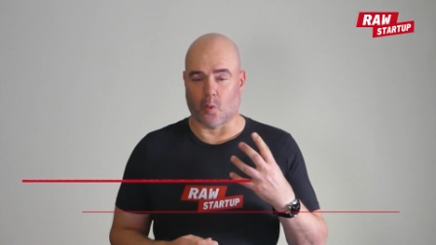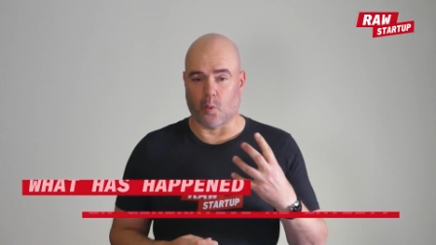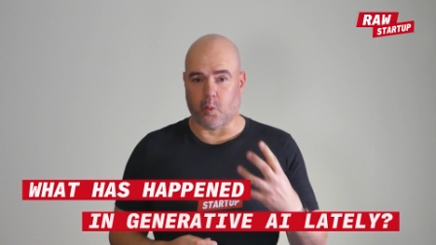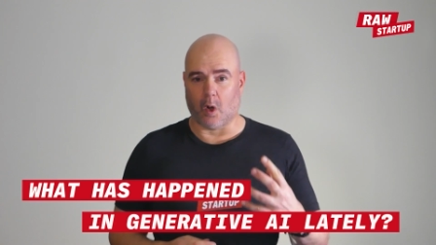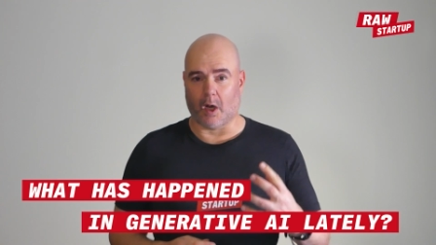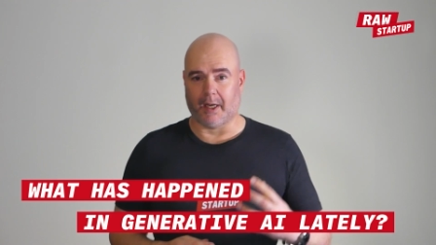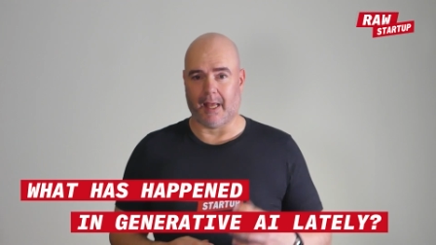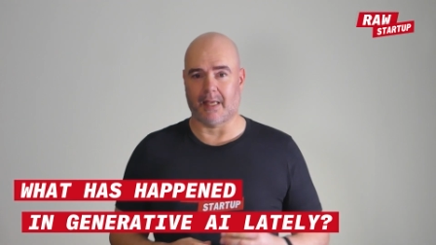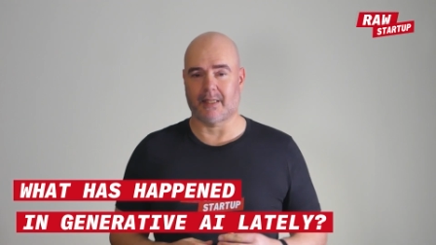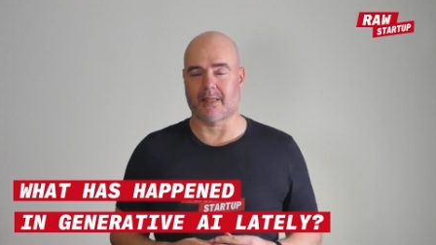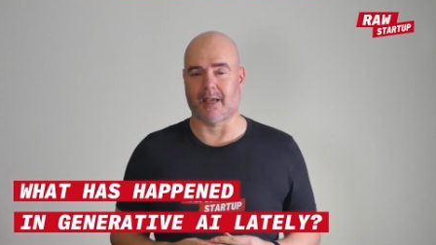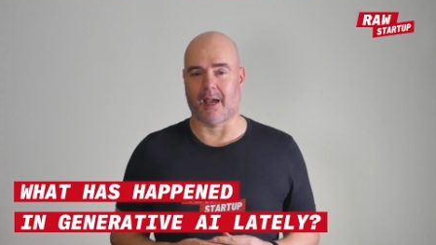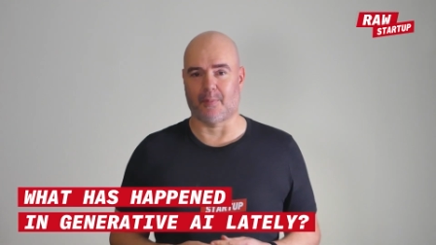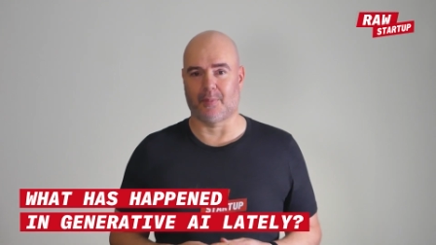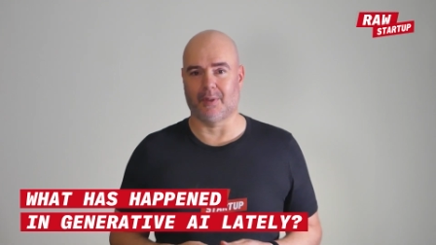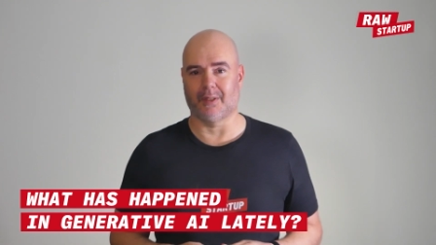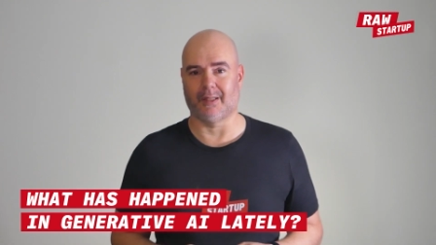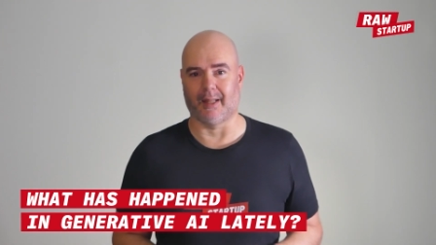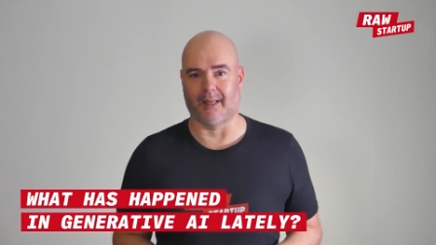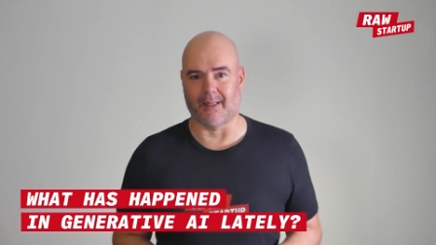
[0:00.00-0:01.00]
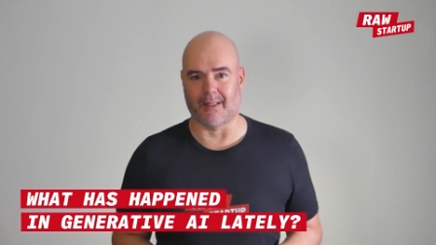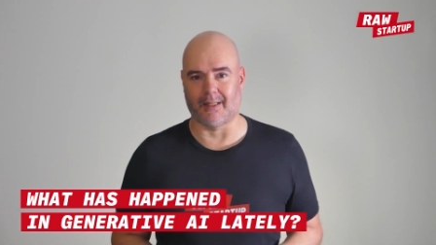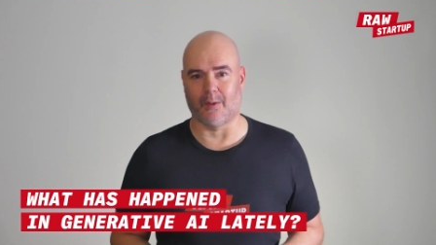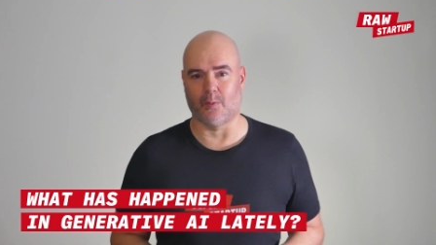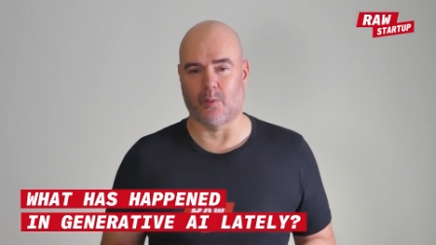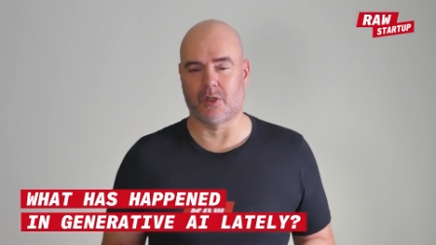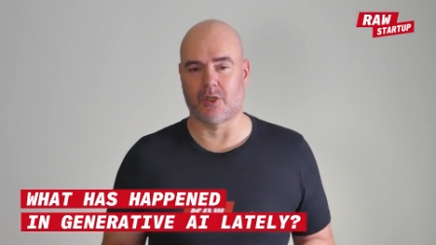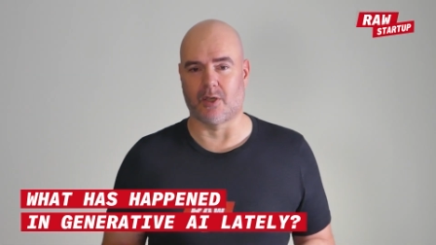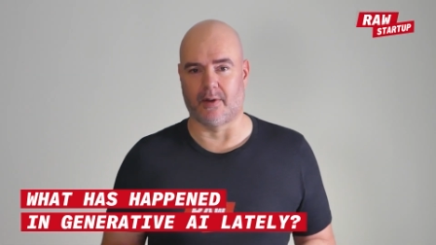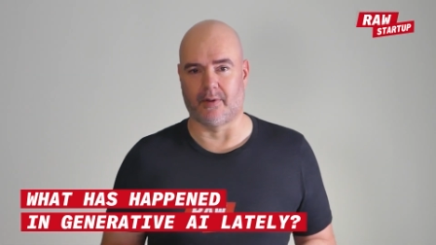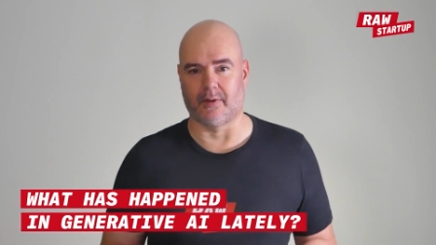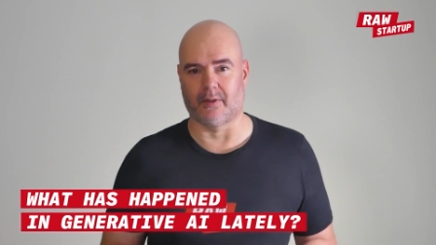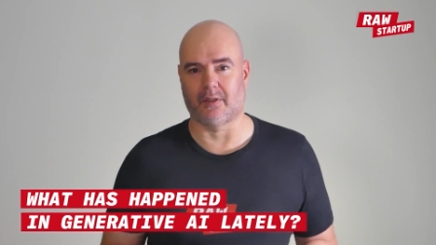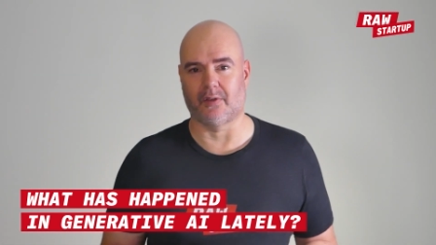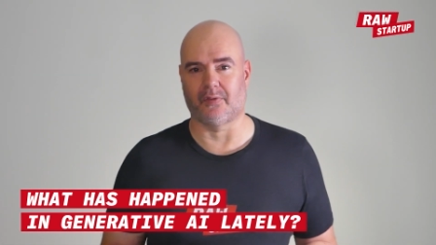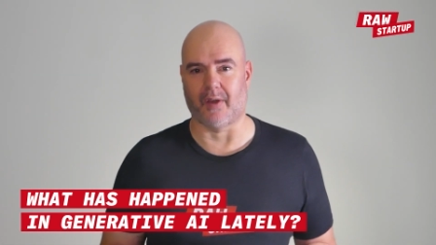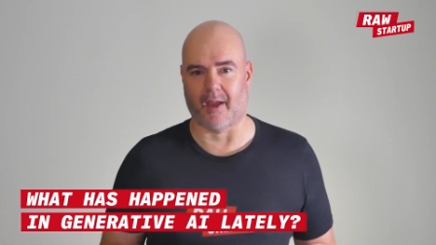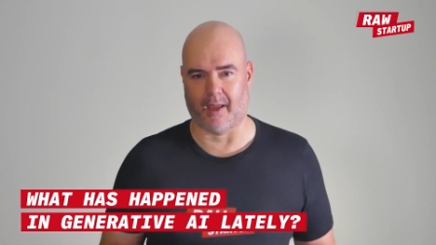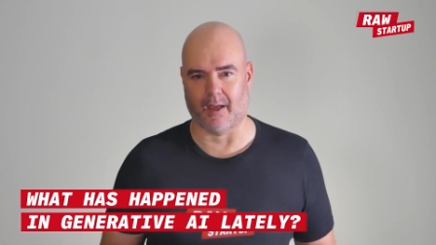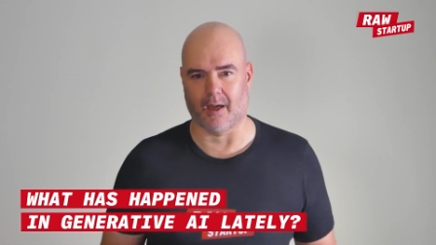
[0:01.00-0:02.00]
what has happened lately with
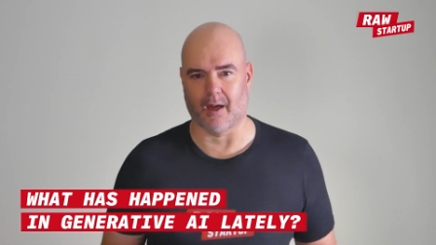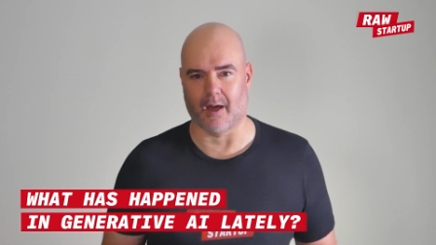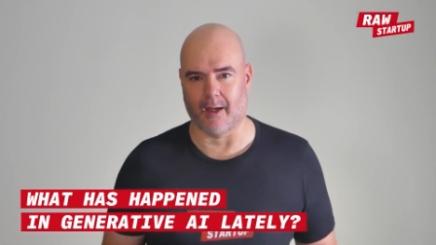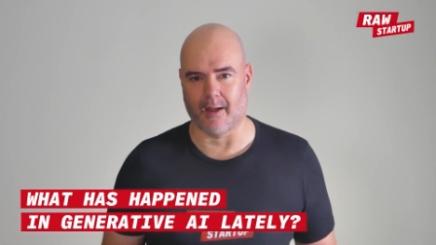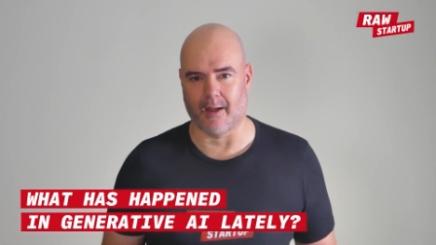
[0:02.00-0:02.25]
generative AI?